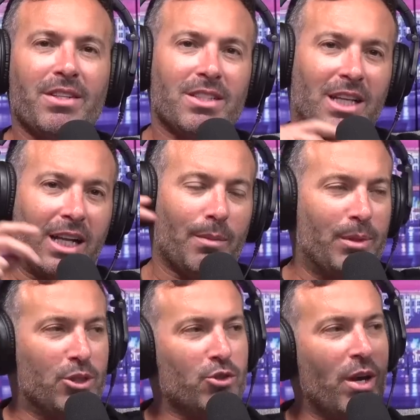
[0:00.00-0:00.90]
This is a clip
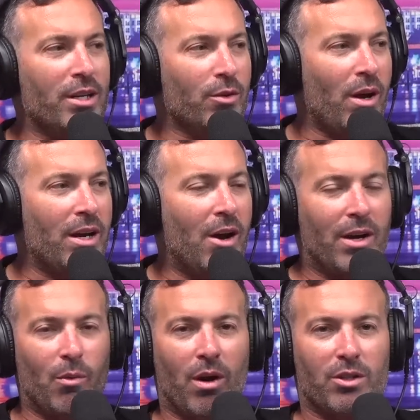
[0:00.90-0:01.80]
that's trending right now,
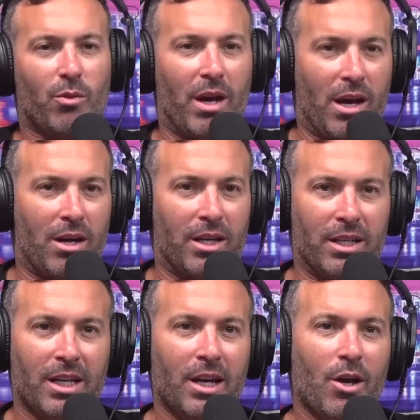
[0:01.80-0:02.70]
and I wanted yes. to weigh on it
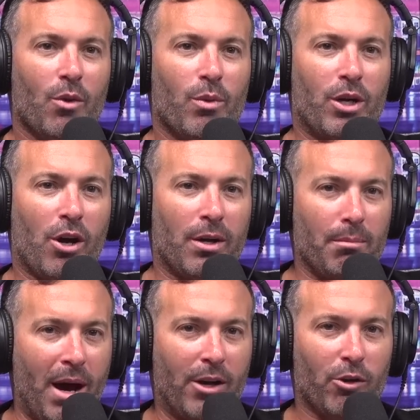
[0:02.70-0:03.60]
regarding
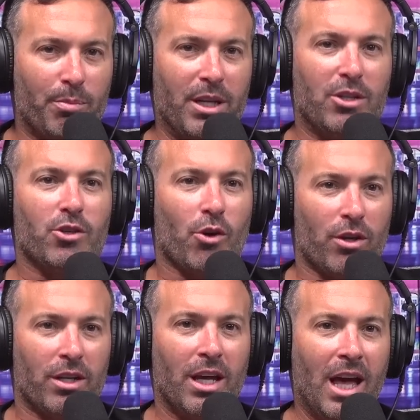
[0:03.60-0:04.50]
Michael B.
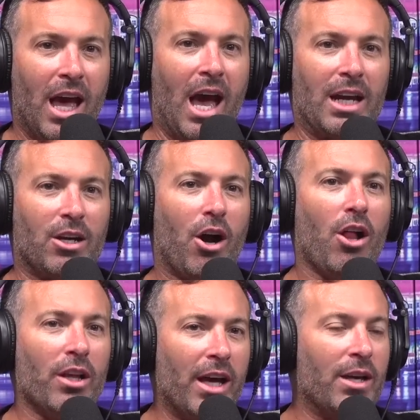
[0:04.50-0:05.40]
Jordan and
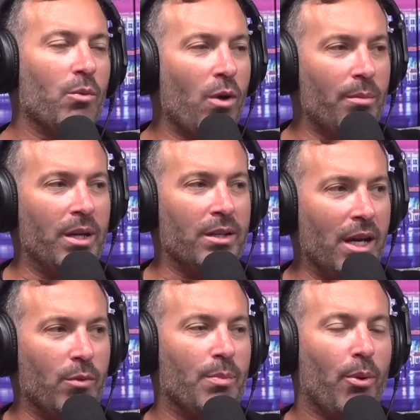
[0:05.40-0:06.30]
calling out a woman,
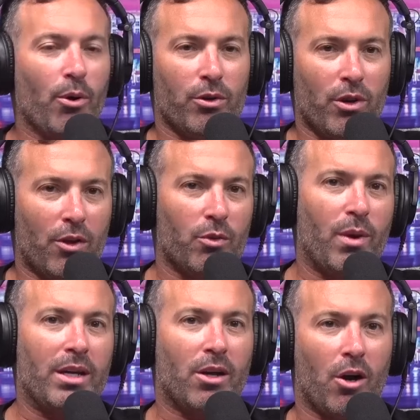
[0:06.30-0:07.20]
a reporter on the
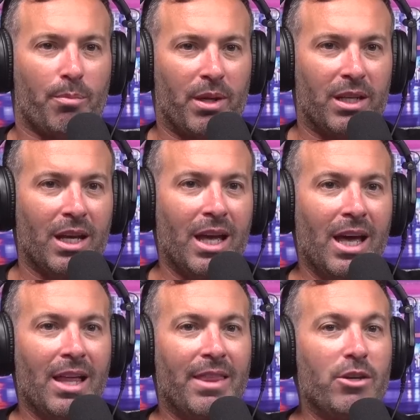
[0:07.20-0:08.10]
red carpet,
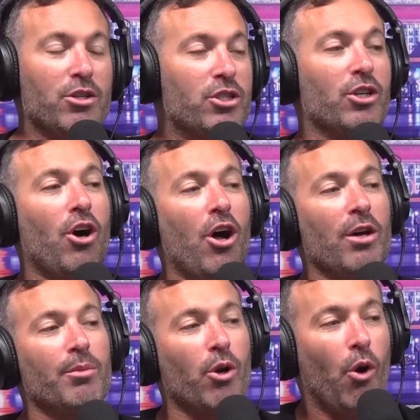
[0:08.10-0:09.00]
that used to call
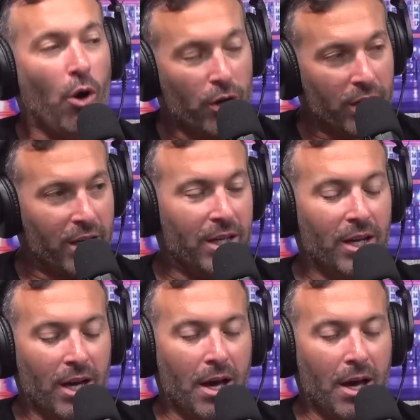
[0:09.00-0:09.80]
him corny